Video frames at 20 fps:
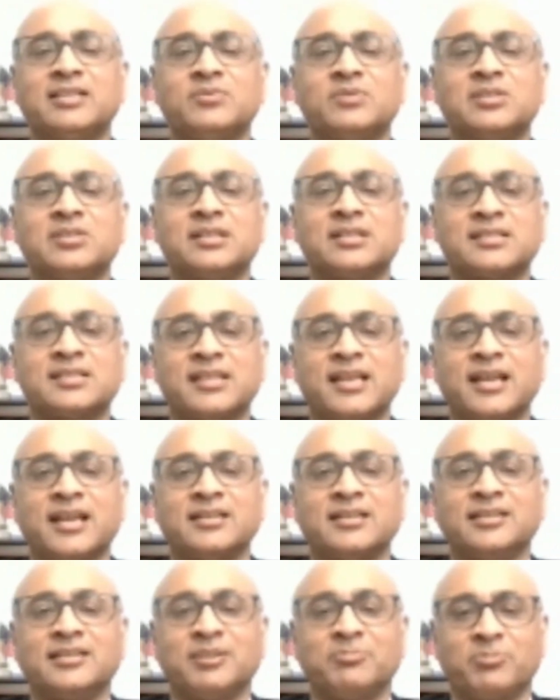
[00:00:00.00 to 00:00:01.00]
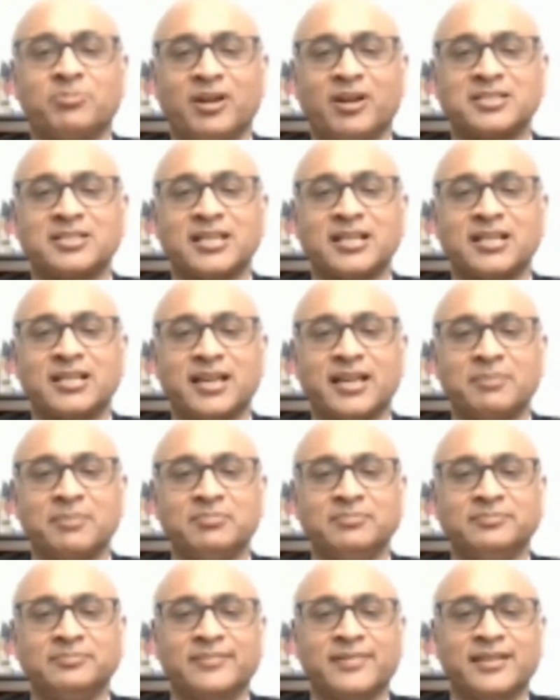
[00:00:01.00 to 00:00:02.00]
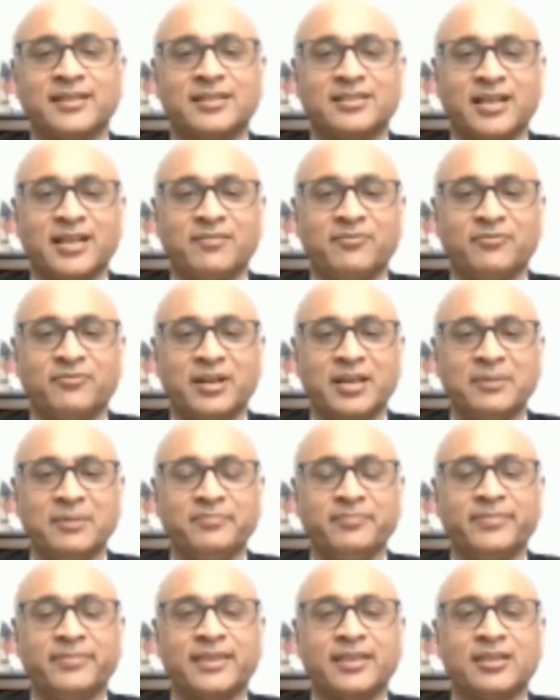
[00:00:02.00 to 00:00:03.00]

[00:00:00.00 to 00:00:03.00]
which are set in the project time frame,